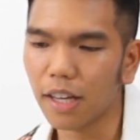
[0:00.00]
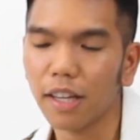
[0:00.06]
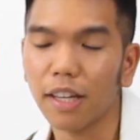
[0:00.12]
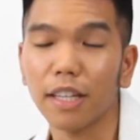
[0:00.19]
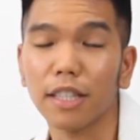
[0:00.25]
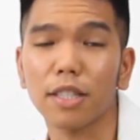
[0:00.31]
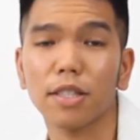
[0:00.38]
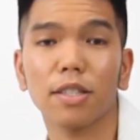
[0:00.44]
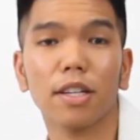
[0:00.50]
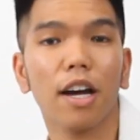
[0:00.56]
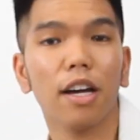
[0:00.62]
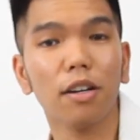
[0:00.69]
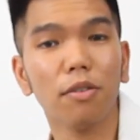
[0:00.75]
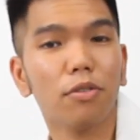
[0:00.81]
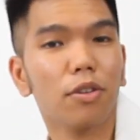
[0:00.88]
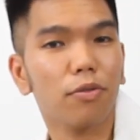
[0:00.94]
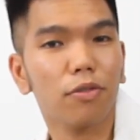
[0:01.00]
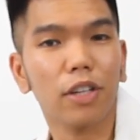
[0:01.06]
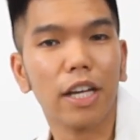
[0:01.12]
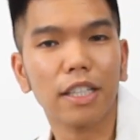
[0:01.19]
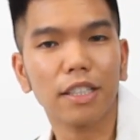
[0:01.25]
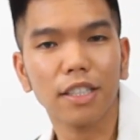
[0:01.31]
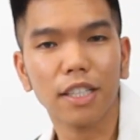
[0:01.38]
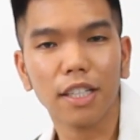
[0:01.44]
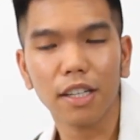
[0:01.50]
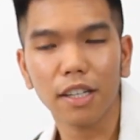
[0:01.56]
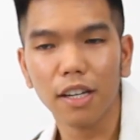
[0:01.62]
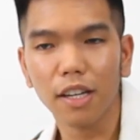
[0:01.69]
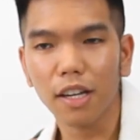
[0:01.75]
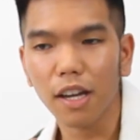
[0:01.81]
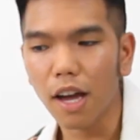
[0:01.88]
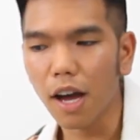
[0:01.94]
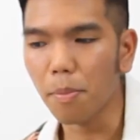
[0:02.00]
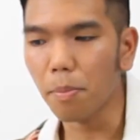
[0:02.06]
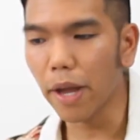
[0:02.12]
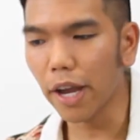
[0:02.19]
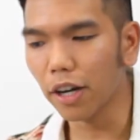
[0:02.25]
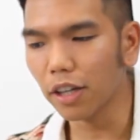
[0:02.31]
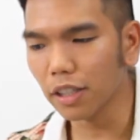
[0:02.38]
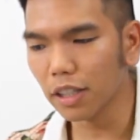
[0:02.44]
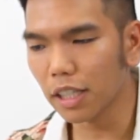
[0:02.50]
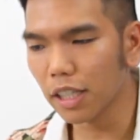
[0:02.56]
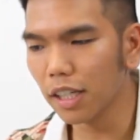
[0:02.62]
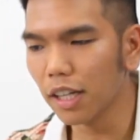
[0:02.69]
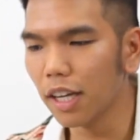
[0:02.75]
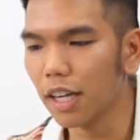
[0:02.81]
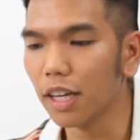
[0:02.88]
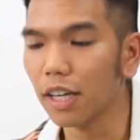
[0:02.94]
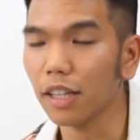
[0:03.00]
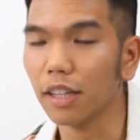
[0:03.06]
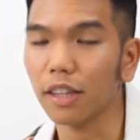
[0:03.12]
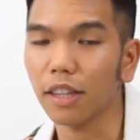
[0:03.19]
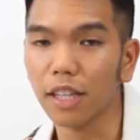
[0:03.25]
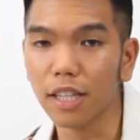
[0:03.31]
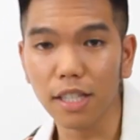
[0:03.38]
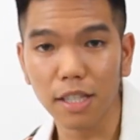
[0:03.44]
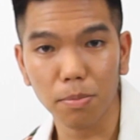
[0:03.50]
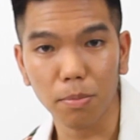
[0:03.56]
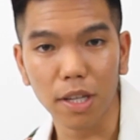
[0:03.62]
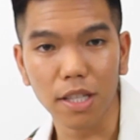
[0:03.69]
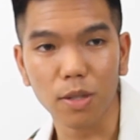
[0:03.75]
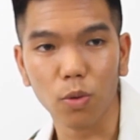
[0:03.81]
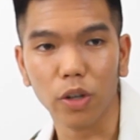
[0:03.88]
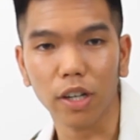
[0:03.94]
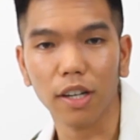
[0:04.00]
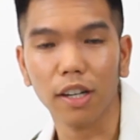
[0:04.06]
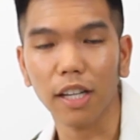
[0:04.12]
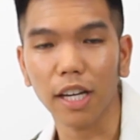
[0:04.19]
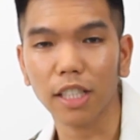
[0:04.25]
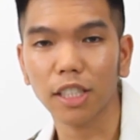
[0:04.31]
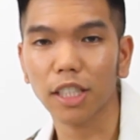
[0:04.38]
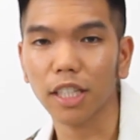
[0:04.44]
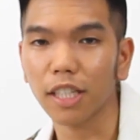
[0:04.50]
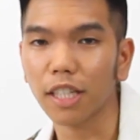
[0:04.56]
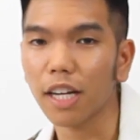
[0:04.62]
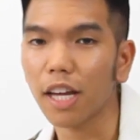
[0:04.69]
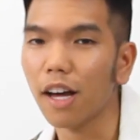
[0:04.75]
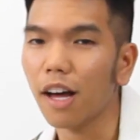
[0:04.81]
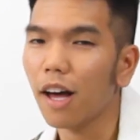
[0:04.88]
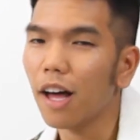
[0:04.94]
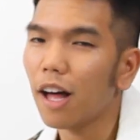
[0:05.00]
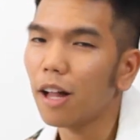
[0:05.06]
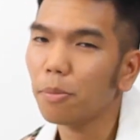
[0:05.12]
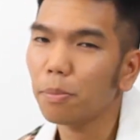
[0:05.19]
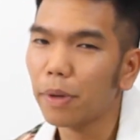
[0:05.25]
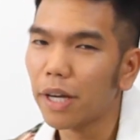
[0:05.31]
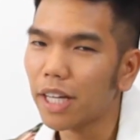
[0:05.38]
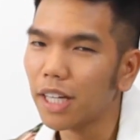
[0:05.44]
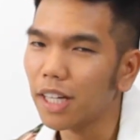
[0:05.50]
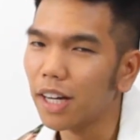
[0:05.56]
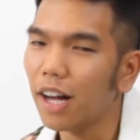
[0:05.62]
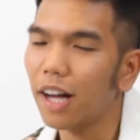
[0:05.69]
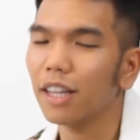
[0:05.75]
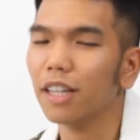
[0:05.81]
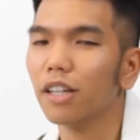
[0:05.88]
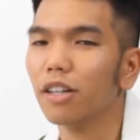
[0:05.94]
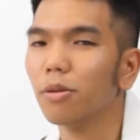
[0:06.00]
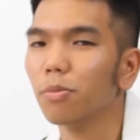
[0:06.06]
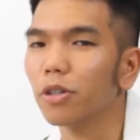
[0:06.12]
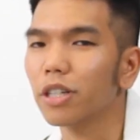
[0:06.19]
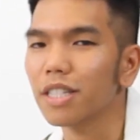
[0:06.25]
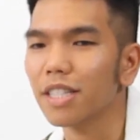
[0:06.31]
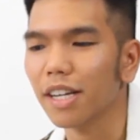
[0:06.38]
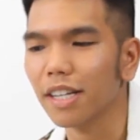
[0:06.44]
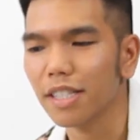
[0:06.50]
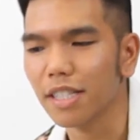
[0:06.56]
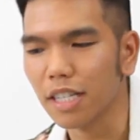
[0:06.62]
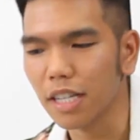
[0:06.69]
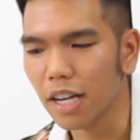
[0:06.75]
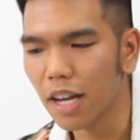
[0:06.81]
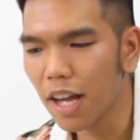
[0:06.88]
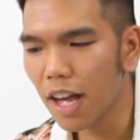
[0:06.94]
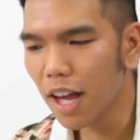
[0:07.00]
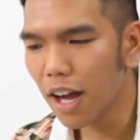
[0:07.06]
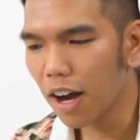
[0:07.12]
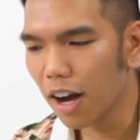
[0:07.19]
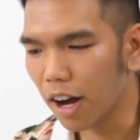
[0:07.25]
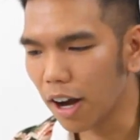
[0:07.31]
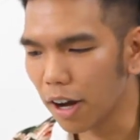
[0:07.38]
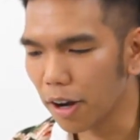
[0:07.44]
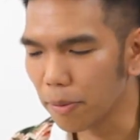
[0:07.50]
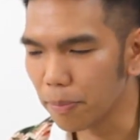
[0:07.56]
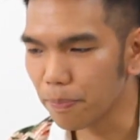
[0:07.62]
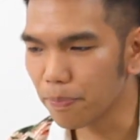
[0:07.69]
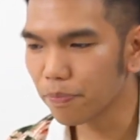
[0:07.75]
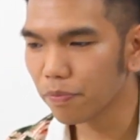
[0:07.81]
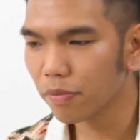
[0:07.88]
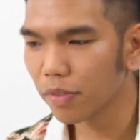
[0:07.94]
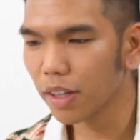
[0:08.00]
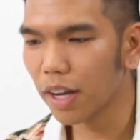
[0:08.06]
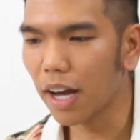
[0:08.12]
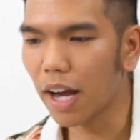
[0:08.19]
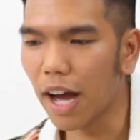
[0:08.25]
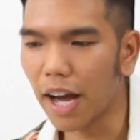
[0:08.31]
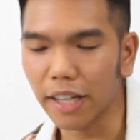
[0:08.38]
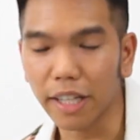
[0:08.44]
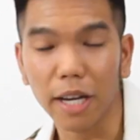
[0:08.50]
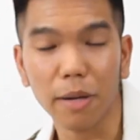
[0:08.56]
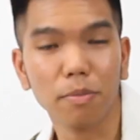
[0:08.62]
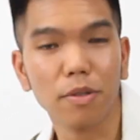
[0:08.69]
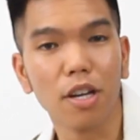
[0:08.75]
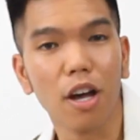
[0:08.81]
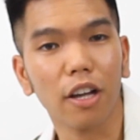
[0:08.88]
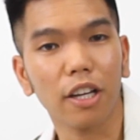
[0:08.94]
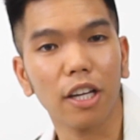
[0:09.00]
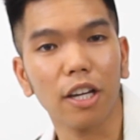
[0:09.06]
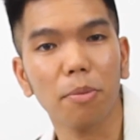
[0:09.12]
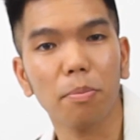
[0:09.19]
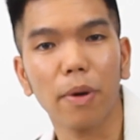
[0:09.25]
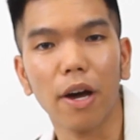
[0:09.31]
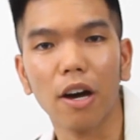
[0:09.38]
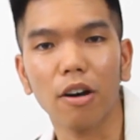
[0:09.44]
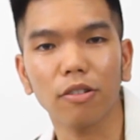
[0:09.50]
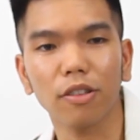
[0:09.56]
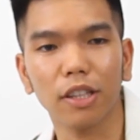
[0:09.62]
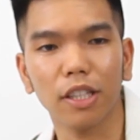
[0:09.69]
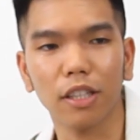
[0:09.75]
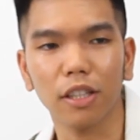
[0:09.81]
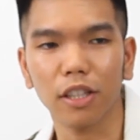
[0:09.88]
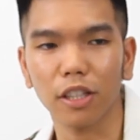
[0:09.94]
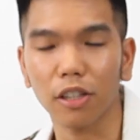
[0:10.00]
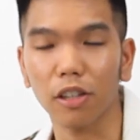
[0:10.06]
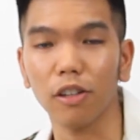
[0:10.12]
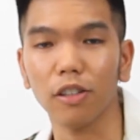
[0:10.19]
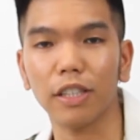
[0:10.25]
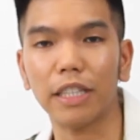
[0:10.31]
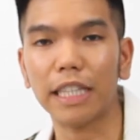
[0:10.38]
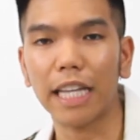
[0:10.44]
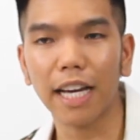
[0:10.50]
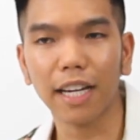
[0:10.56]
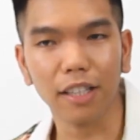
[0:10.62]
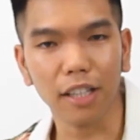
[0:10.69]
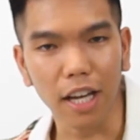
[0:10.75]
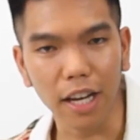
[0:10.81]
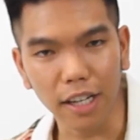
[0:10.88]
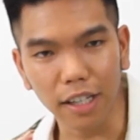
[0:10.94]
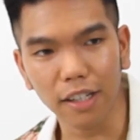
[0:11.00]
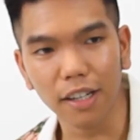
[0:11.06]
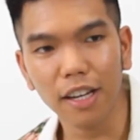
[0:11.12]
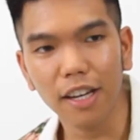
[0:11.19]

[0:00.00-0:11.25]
it's kind of reflected, apparently, in this menswear collection, albeit a little more sexy. I kept talking about the little neckline